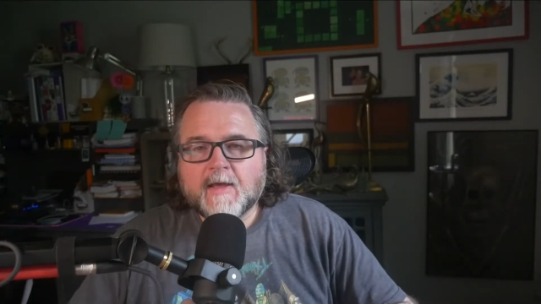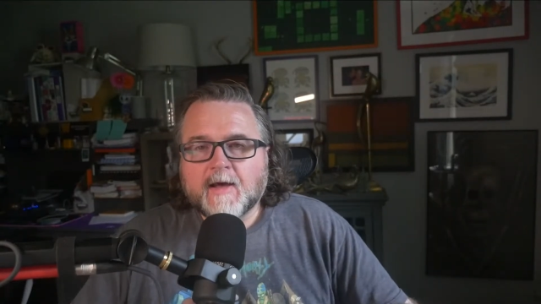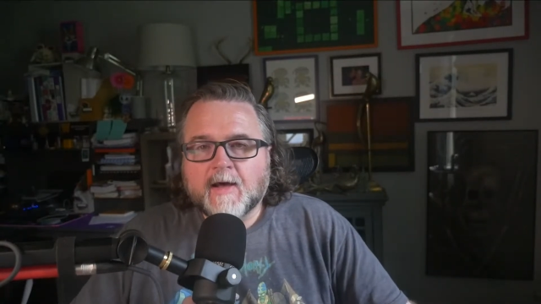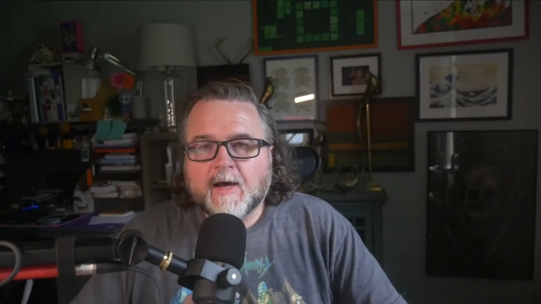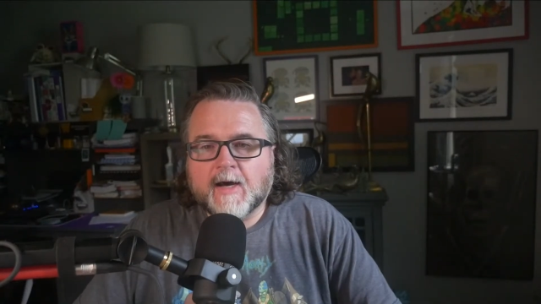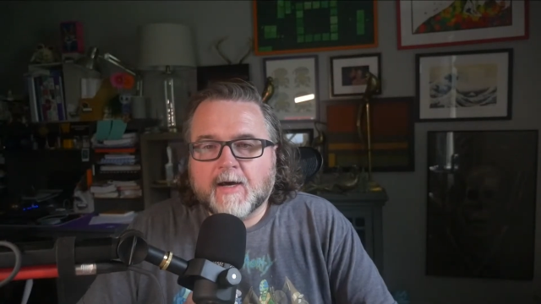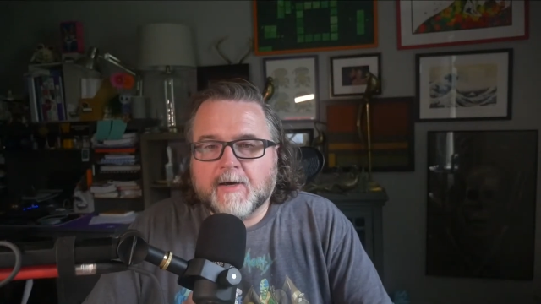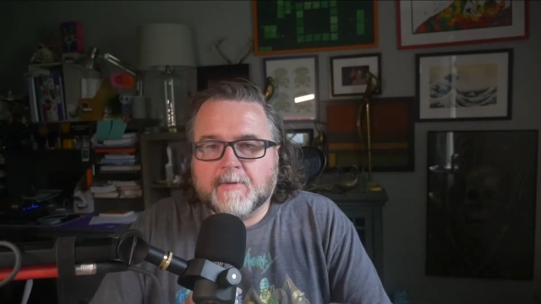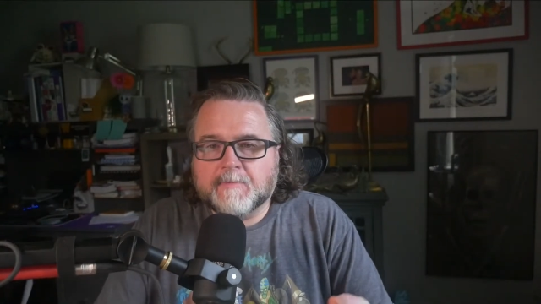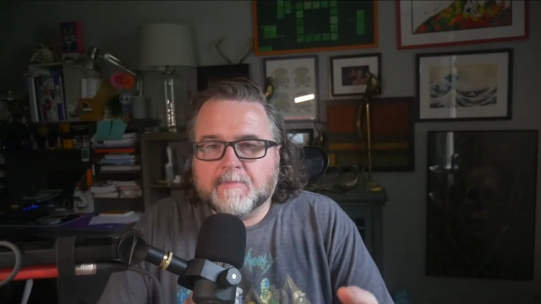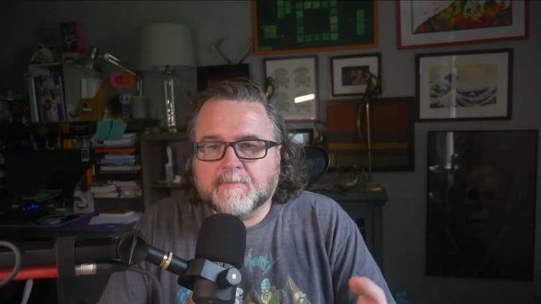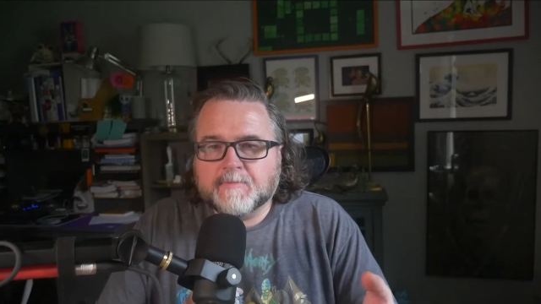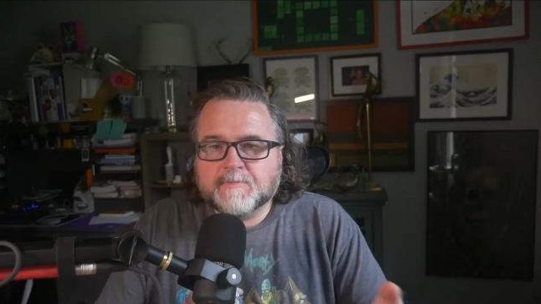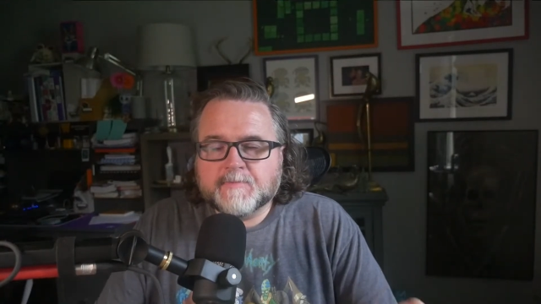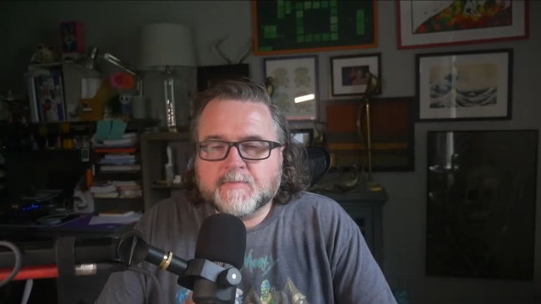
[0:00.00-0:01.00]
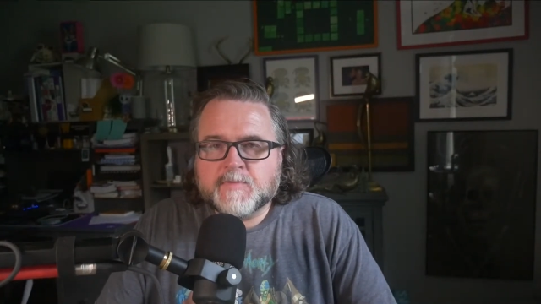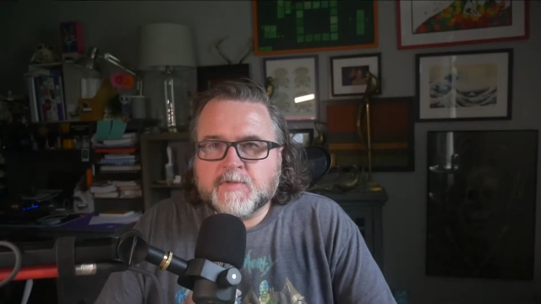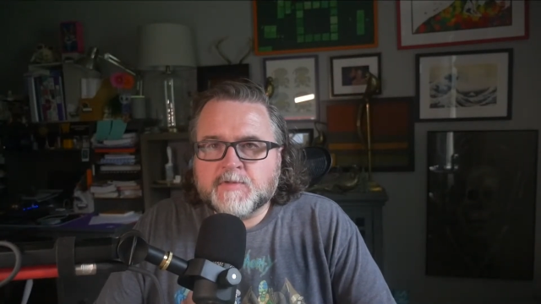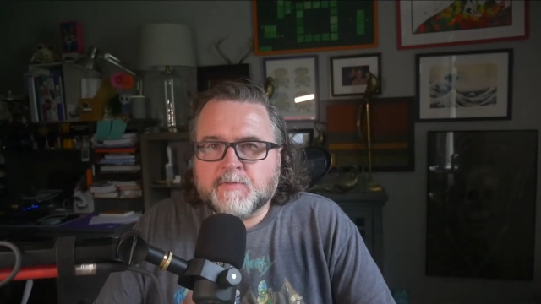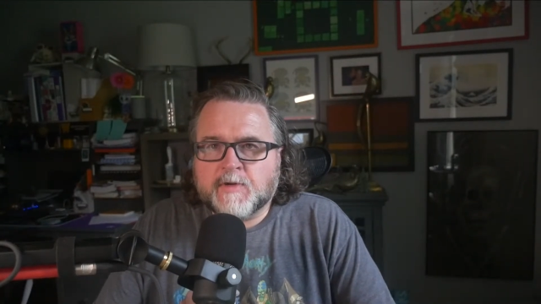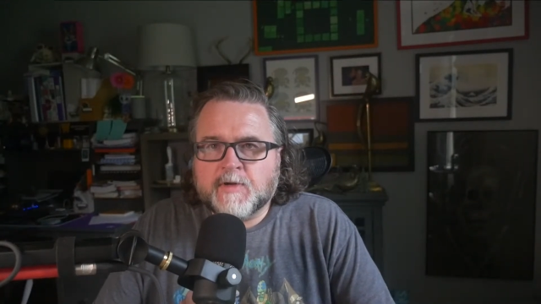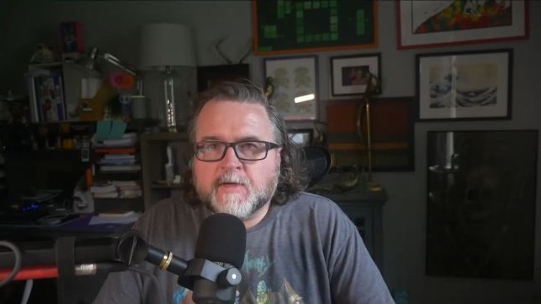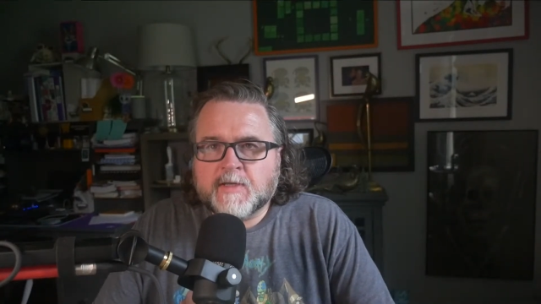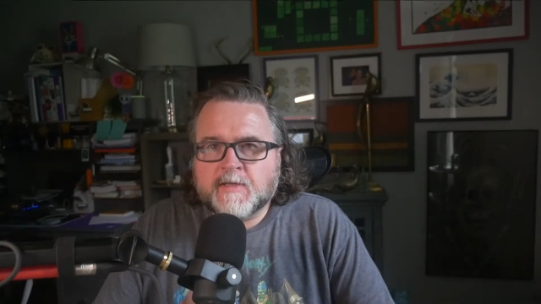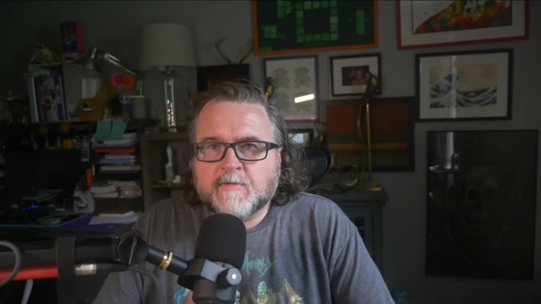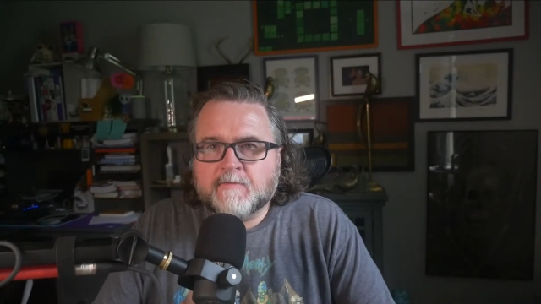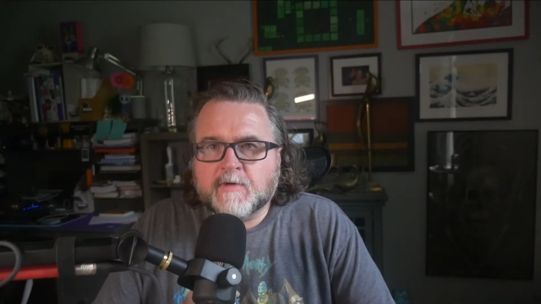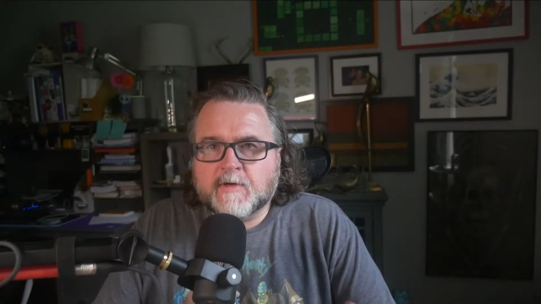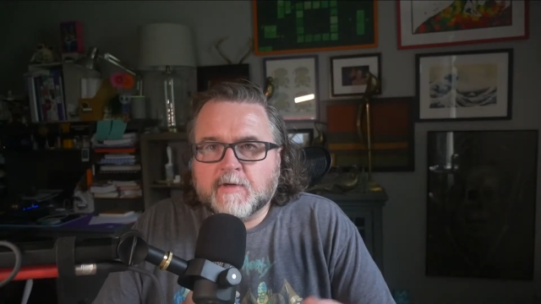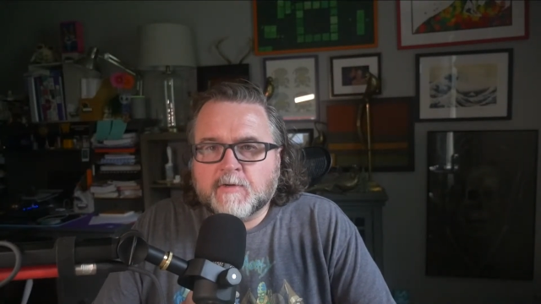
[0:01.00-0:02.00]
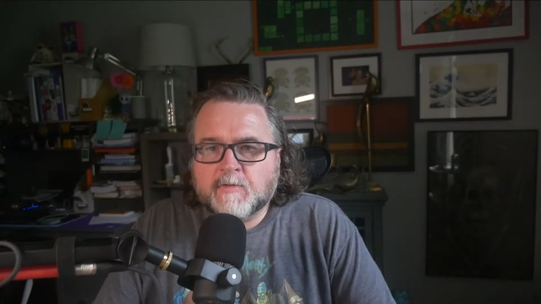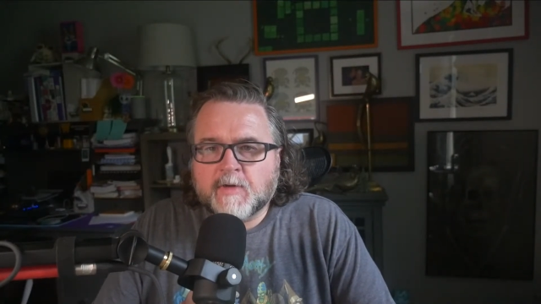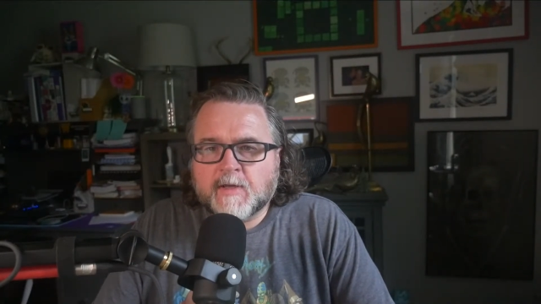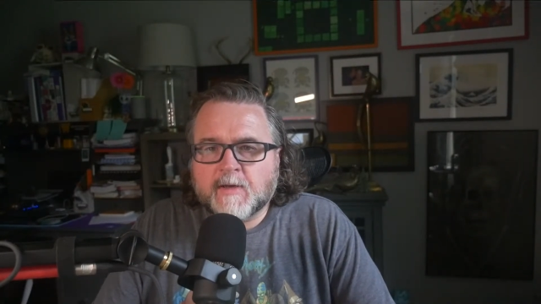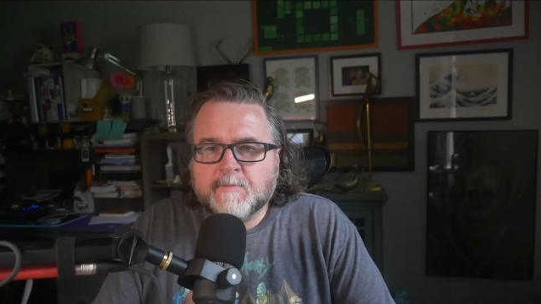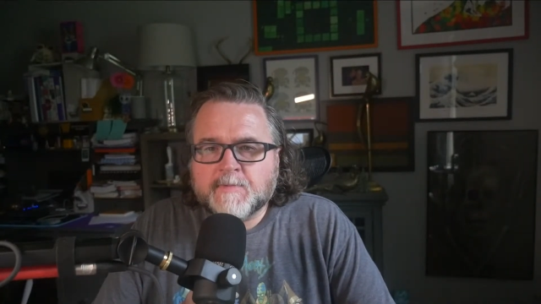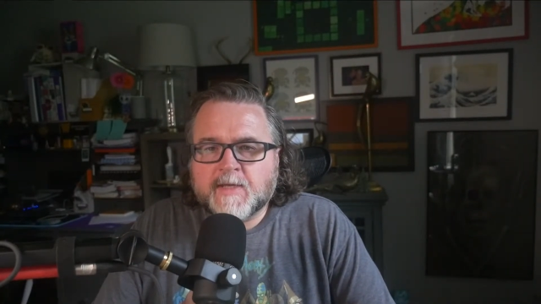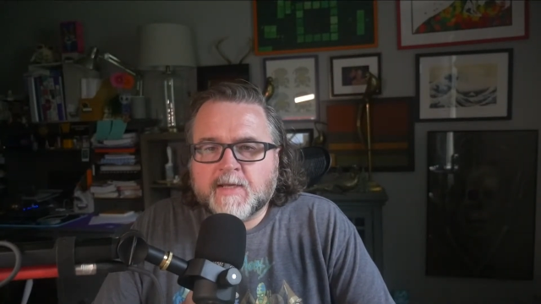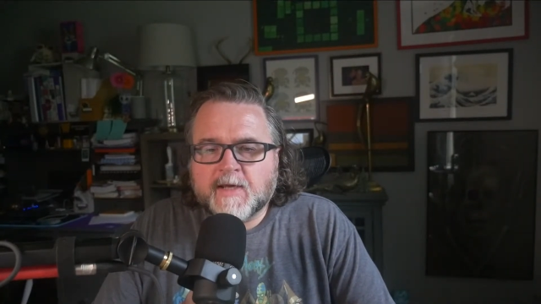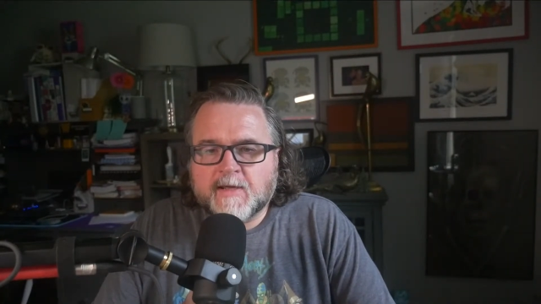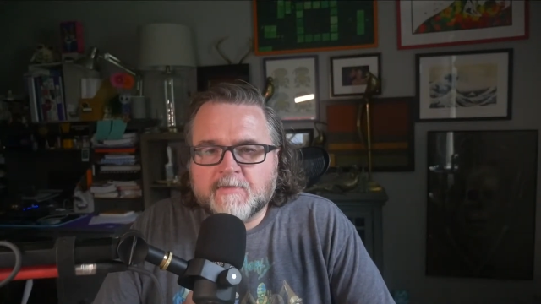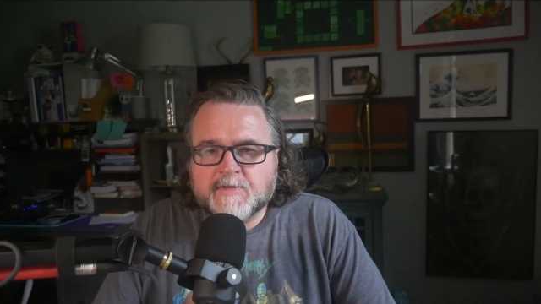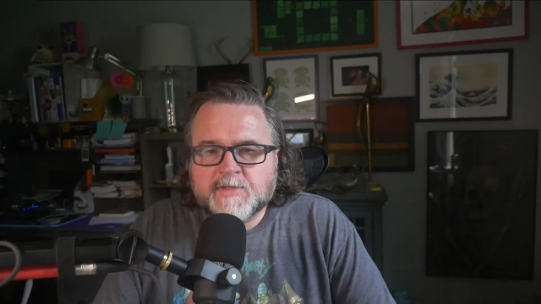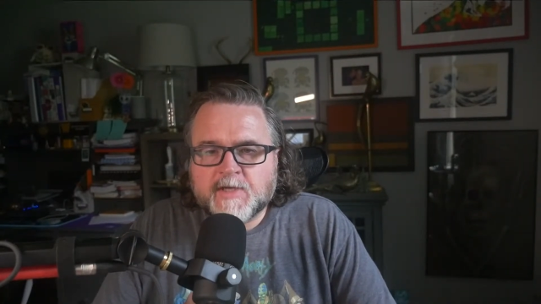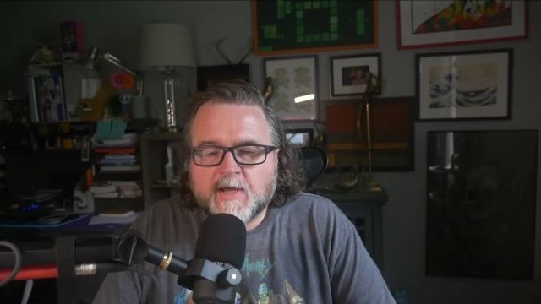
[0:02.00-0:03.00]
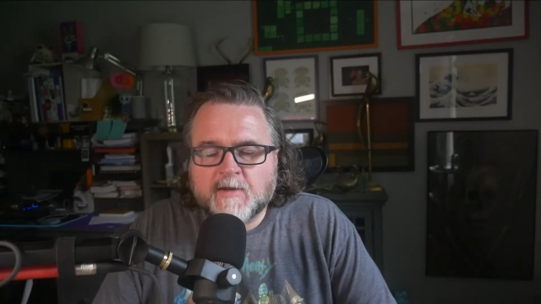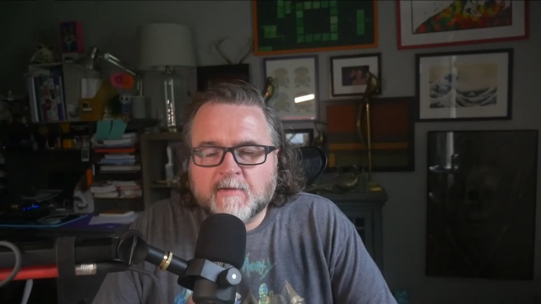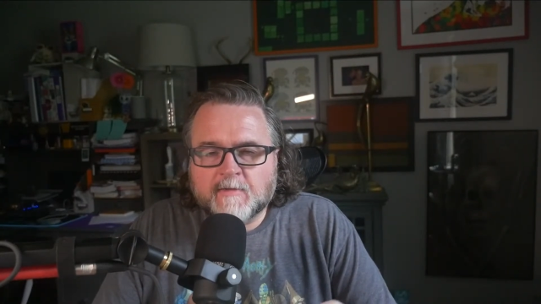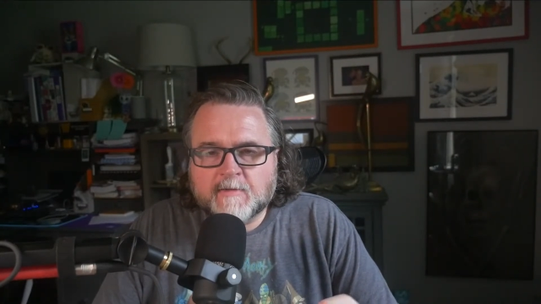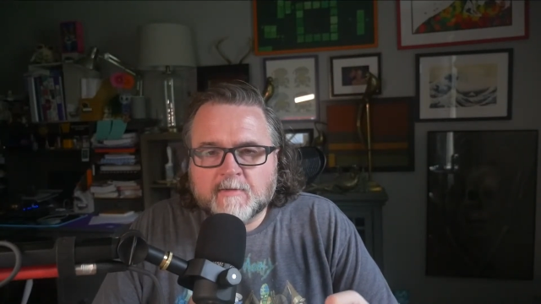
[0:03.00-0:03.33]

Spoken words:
Just wanted to give a quick update on the channel.